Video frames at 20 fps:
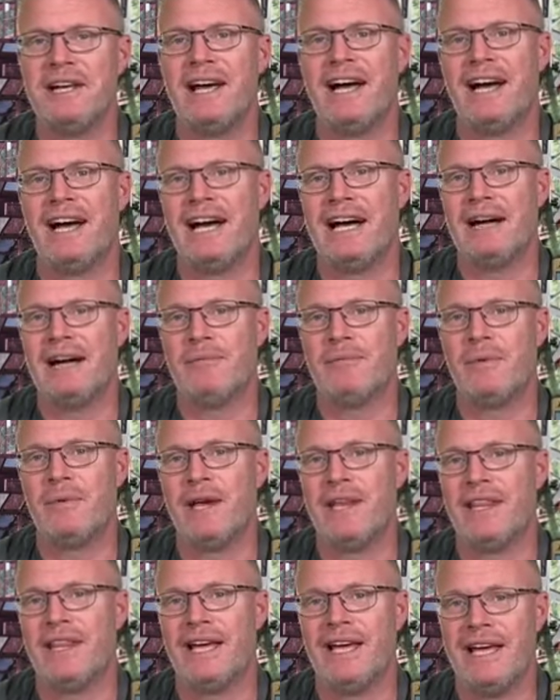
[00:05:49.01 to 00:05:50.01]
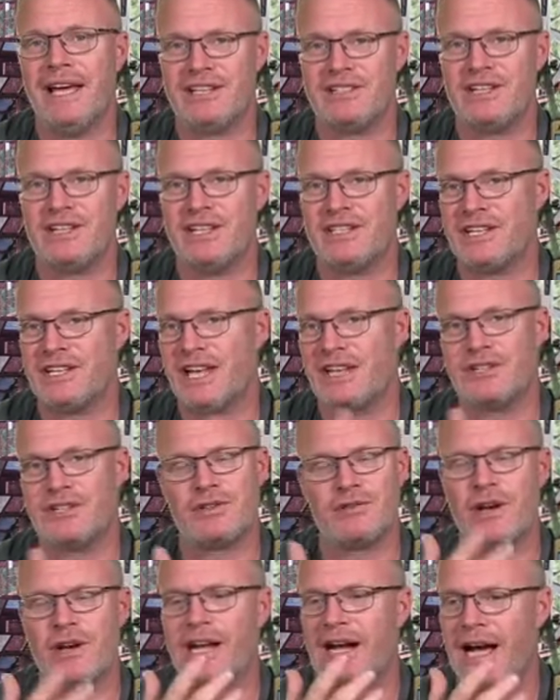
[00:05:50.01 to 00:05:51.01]
where the SDC
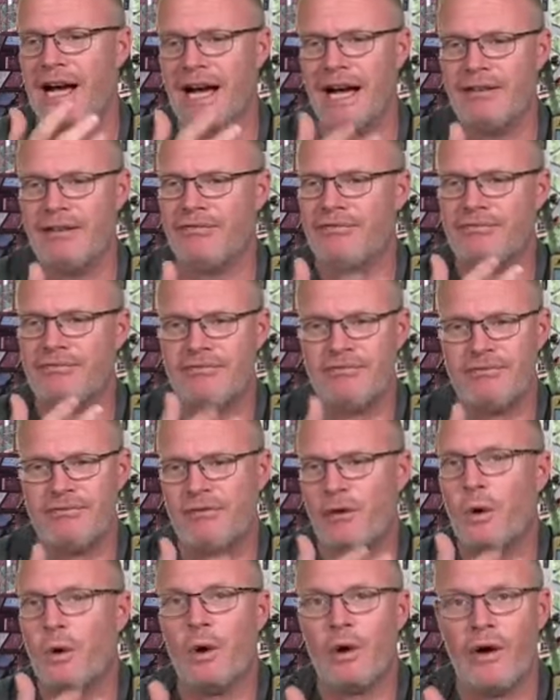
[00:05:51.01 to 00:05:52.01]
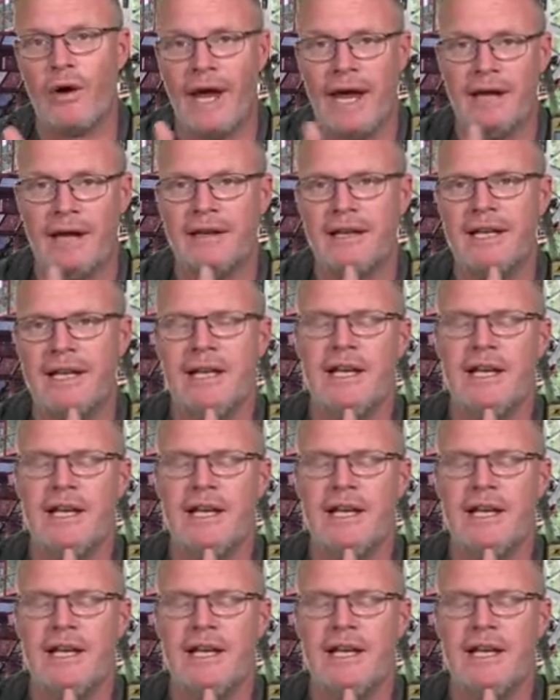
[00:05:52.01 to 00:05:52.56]
is $3.5–4 grand.